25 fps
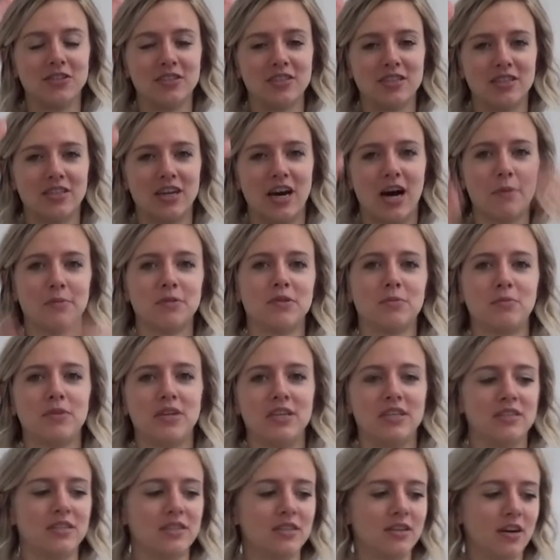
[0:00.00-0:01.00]
is the top
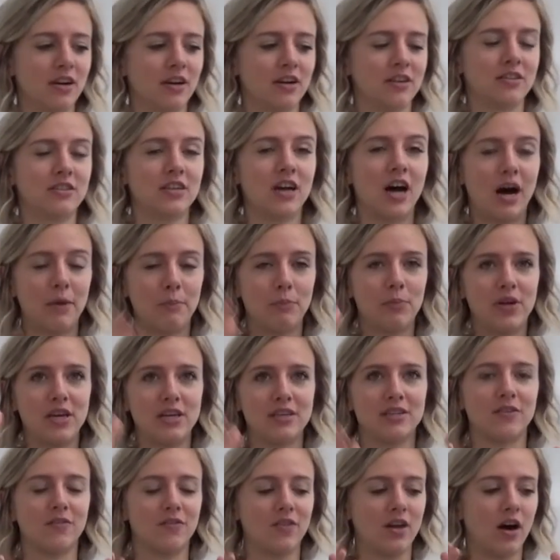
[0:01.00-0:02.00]

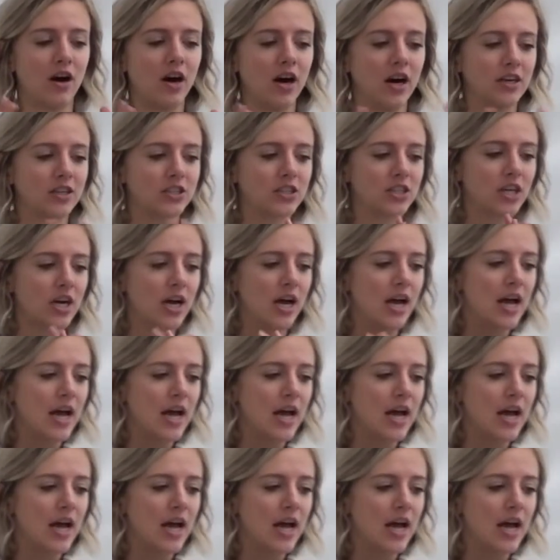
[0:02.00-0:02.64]
piece of the arch.